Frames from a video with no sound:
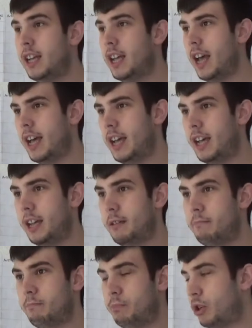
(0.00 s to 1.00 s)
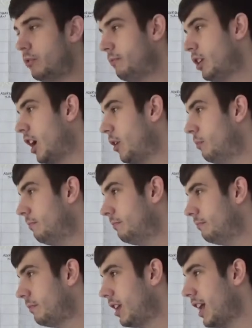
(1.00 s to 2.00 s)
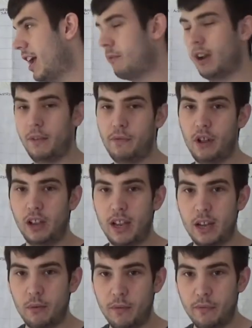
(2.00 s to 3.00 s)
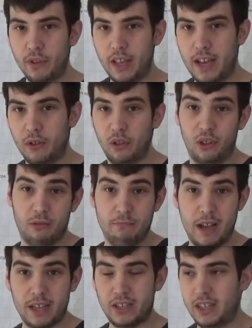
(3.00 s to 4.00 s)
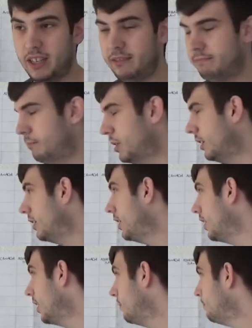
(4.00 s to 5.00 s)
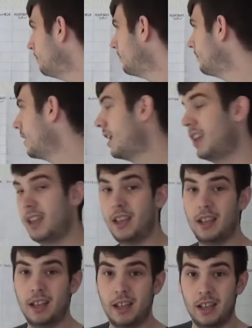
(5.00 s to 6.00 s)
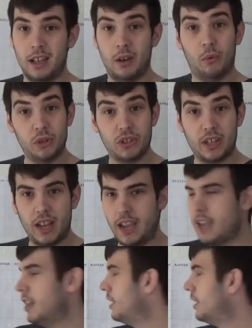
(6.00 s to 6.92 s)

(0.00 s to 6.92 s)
Um, but, you know, you can't really fault anyone for that other than Massa. But, you know, we'll see.